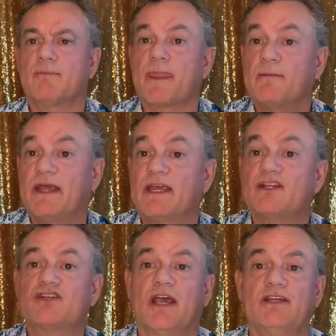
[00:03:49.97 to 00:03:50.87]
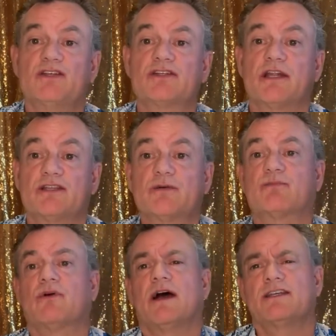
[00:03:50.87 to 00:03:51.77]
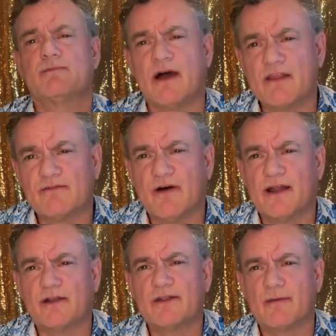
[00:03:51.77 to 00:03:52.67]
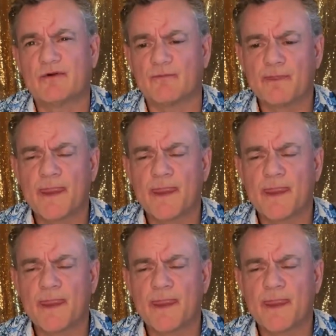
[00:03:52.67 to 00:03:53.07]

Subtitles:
making changes and then surprised by the final number.